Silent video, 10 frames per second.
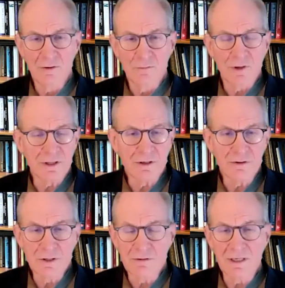whether you're
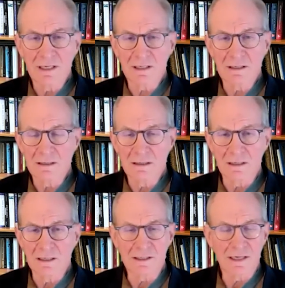doing it
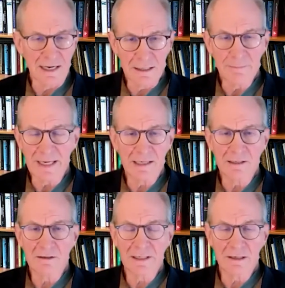entirely
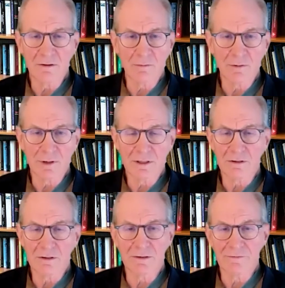manually or whether
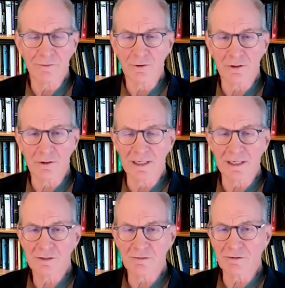you're a full
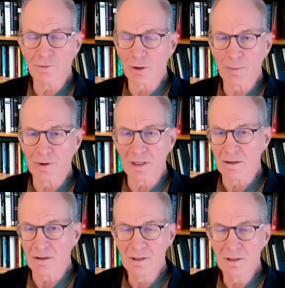Industry
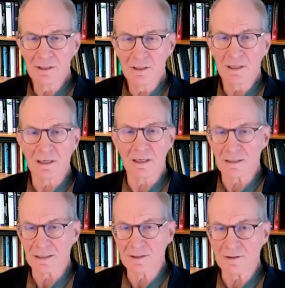4.0
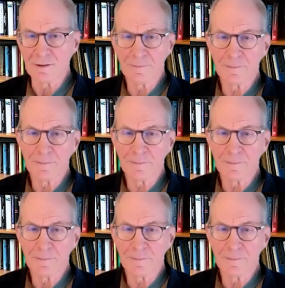leader.